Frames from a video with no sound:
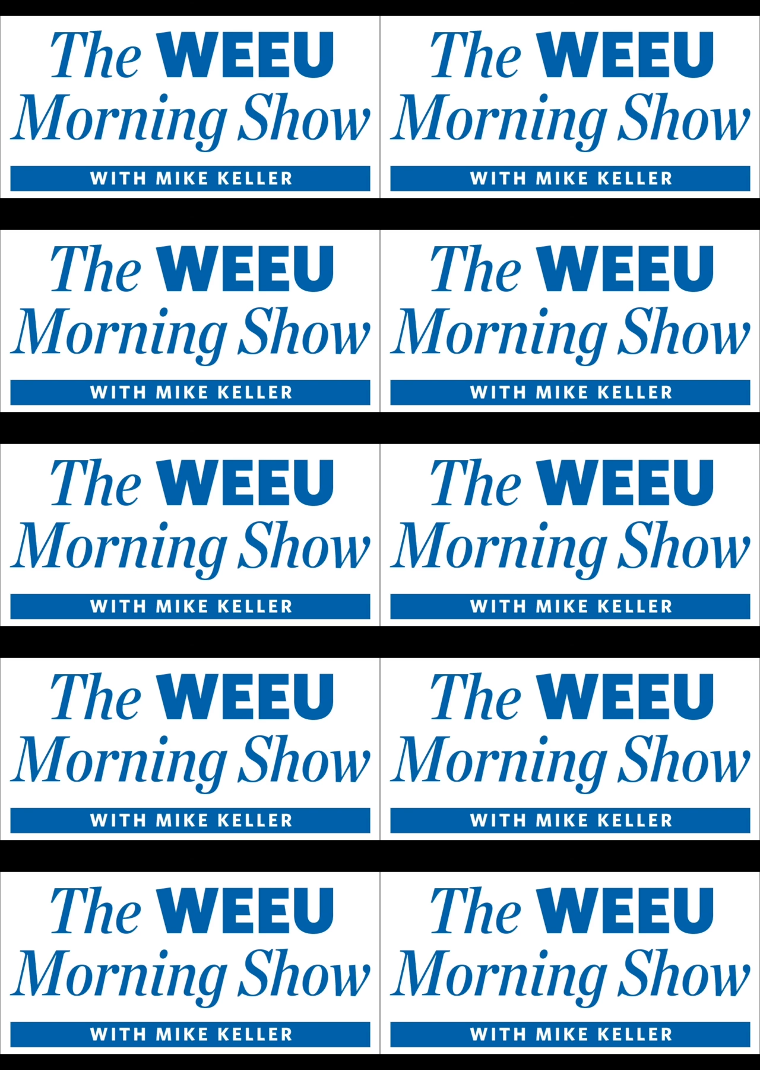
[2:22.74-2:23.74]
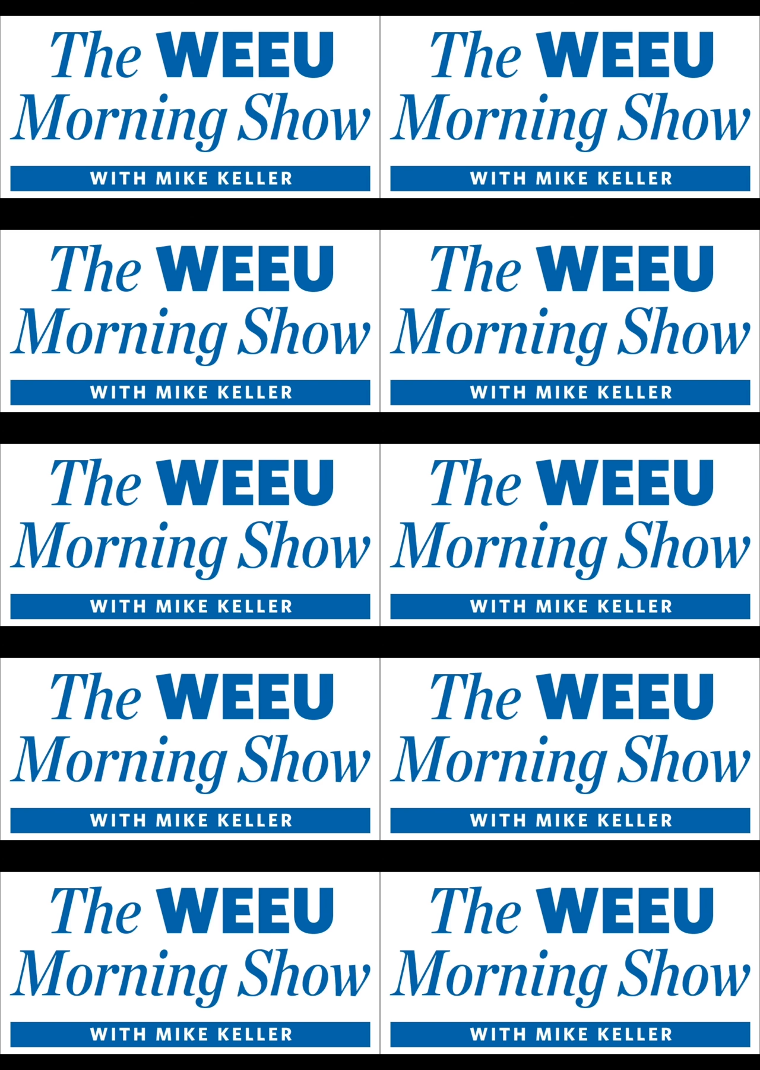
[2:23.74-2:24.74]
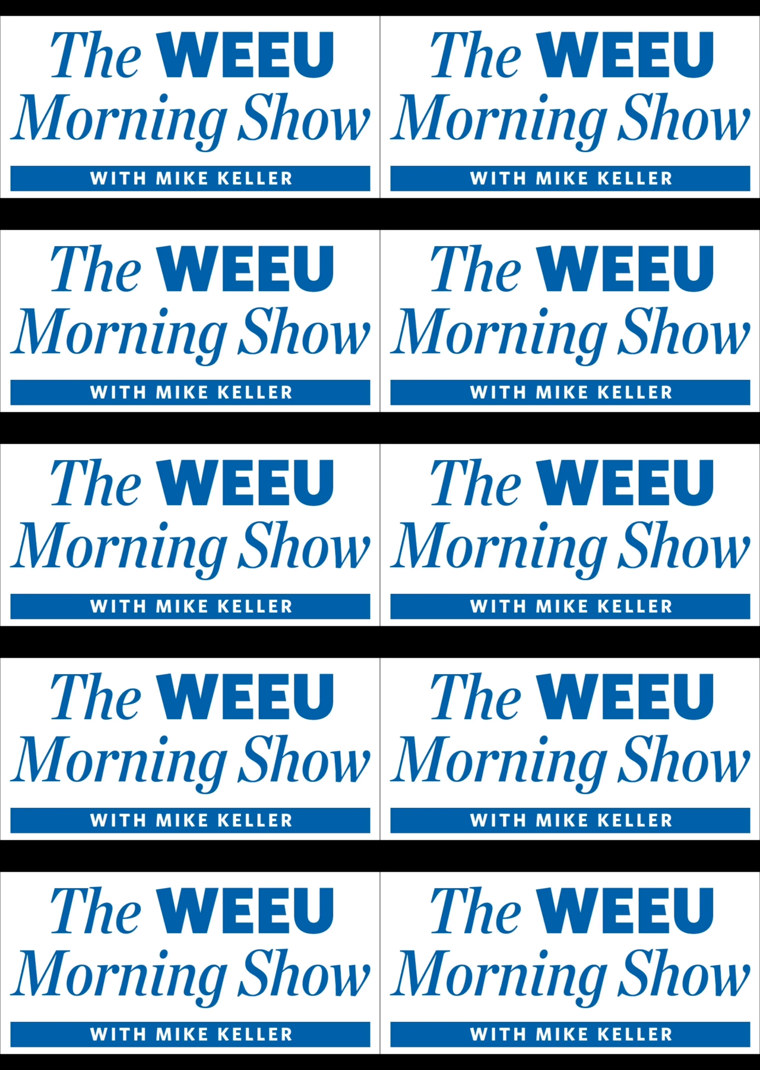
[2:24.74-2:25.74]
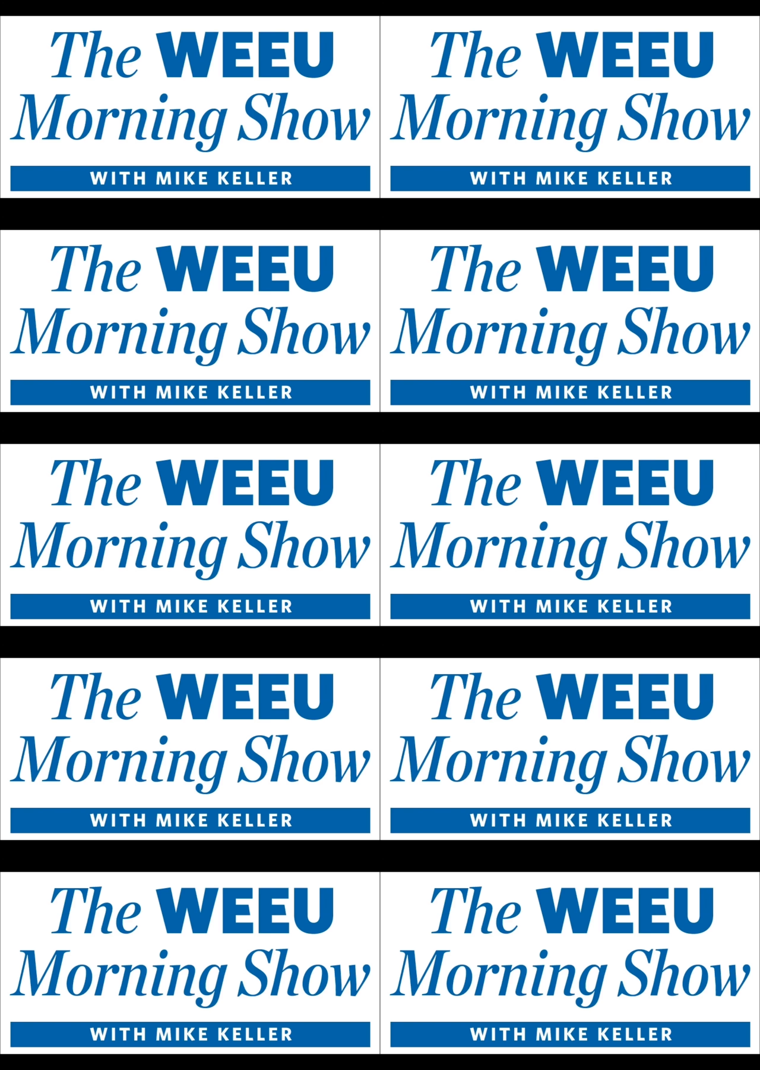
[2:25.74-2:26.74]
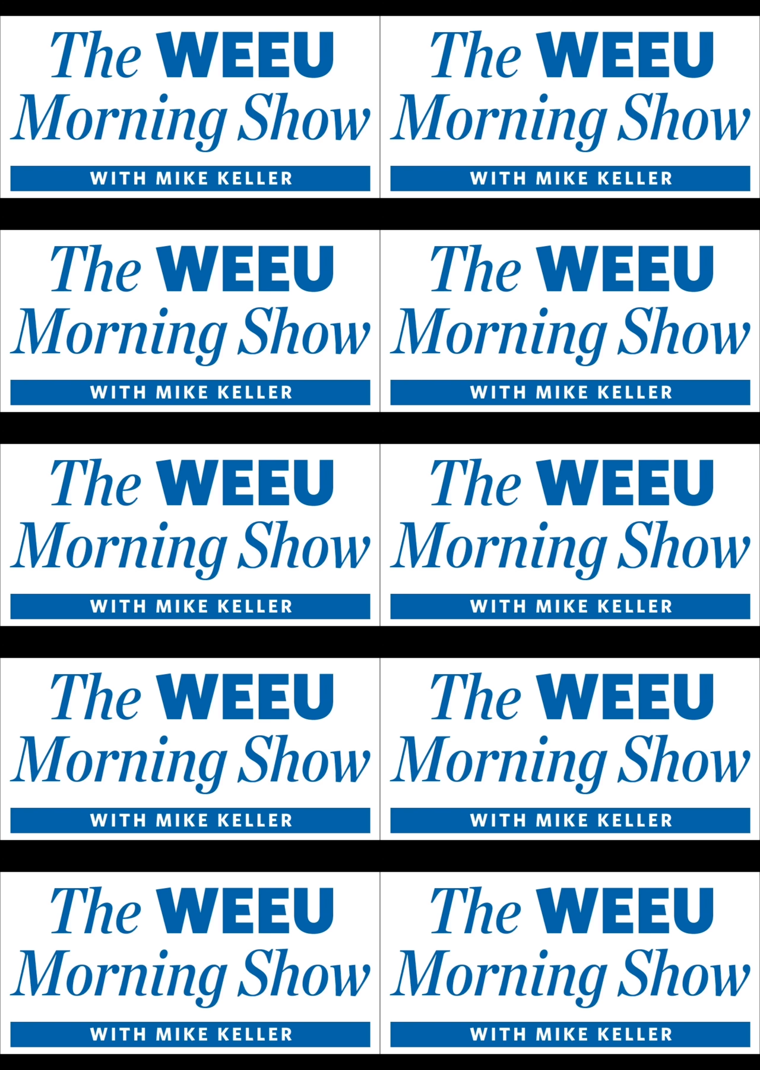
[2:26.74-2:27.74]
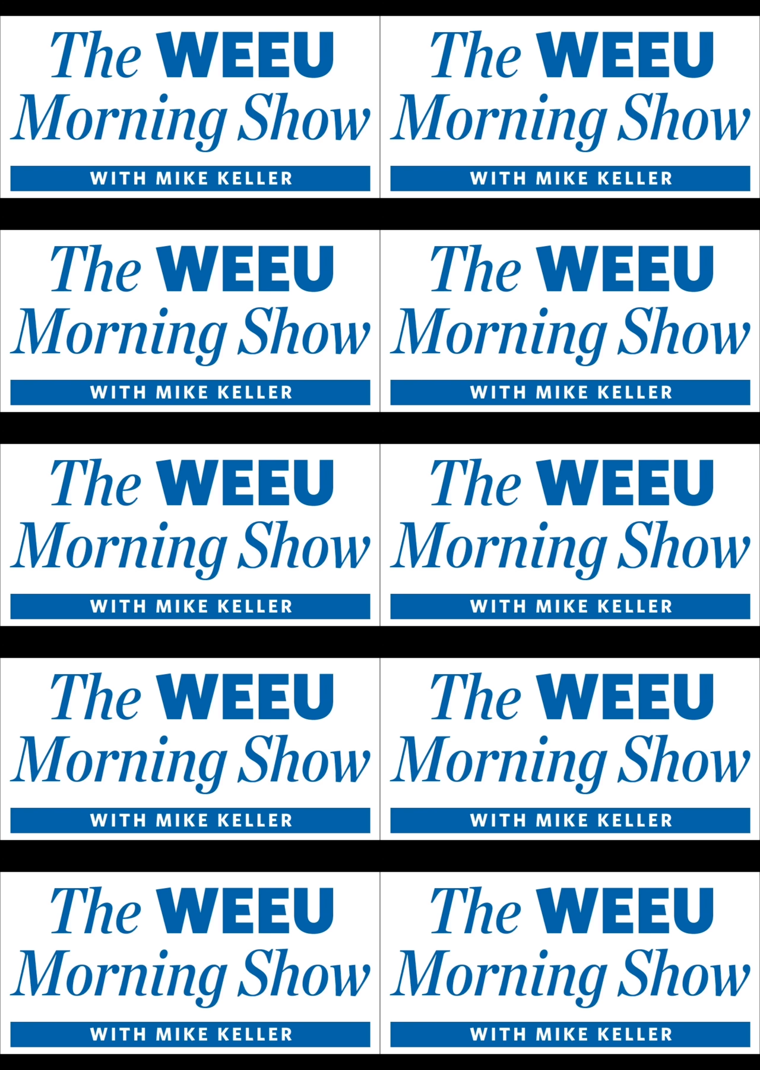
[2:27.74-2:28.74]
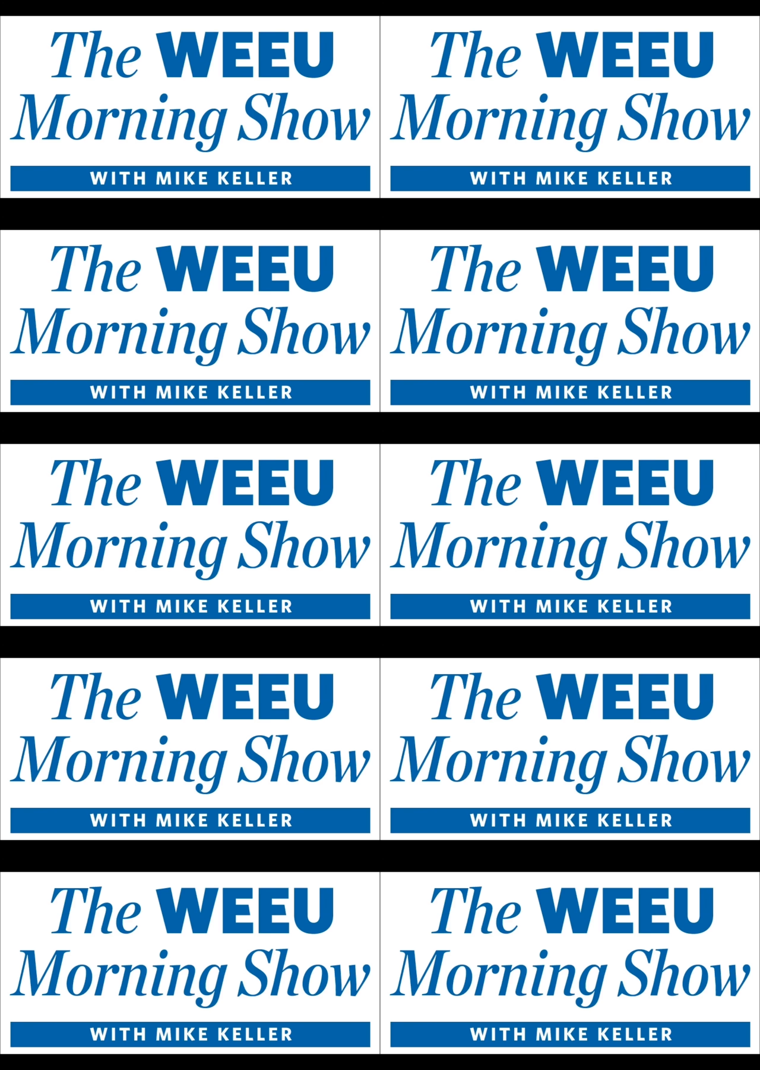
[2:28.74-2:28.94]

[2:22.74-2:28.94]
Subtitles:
Nobody's mouth can be seen.